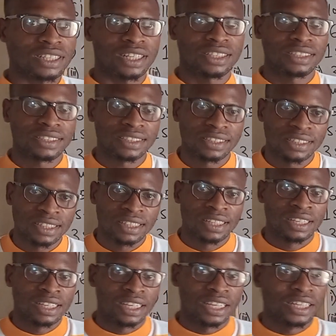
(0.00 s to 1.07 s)
That is,
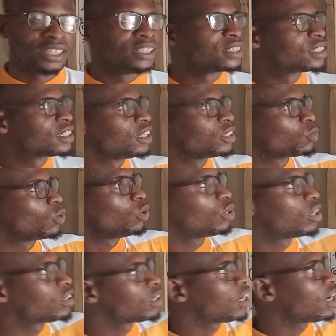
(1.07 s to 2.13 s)
in this case, when you
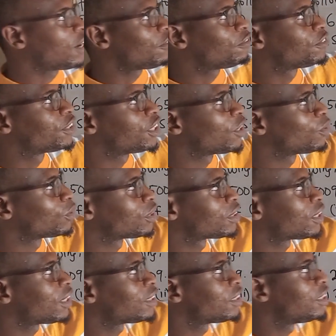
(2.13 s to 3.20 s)
have zeros
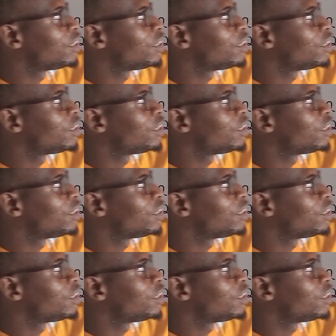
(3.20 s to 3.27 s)
starting a